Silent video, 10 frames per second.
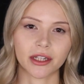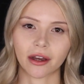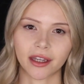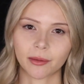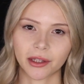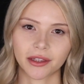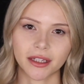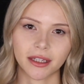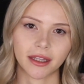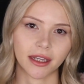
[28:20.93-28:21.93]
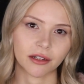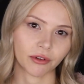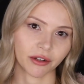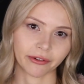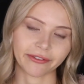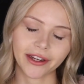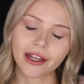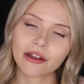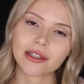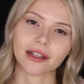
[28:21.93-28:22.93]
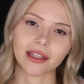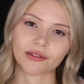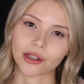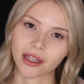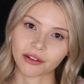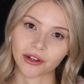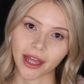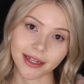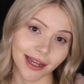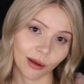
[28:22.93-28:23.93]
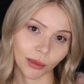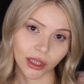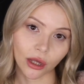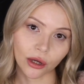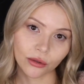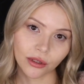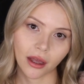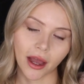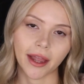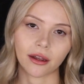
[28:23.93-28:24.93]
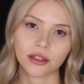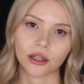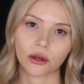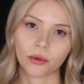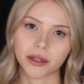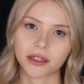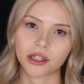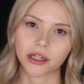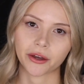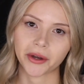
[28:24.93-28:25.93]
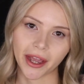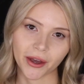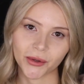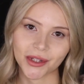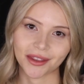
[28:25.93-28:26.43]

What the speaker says: talking about this at the end of one of her videos. I'll leave a link for that down below. I also want to shout out